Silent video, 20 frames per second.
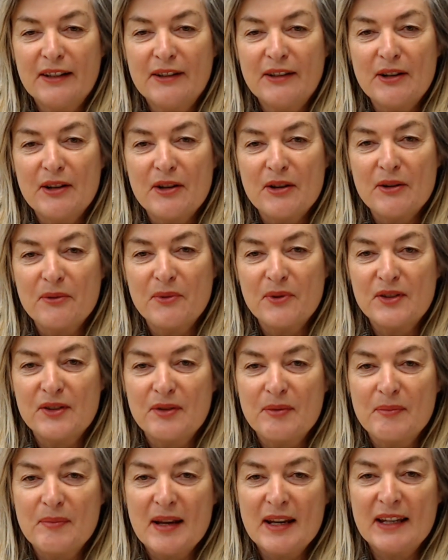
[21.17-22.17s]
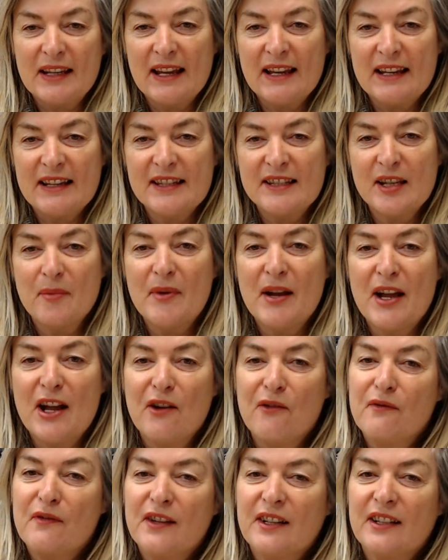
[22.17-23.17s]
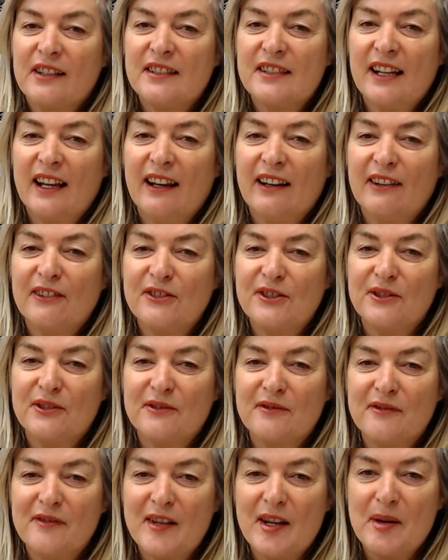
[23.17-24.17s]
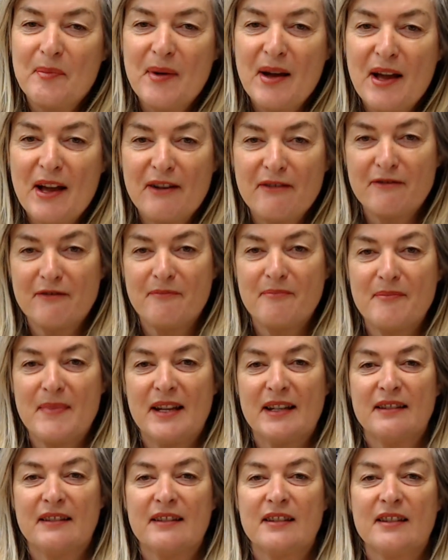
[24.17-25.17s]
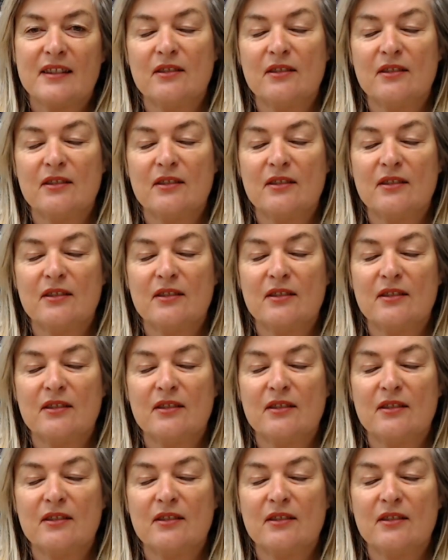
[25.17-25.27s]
was to make a summer outfit out of a pair of men's,